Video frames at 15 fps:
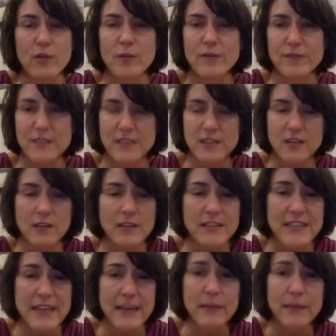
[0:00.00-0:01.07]
a physical
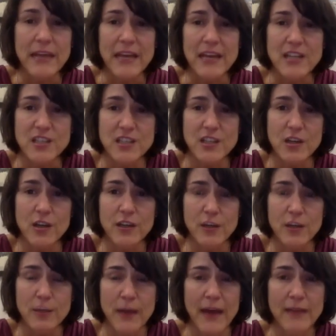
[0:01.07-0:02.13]
examination on your
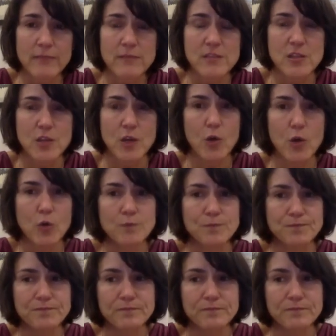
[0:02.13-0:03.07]
pet. So,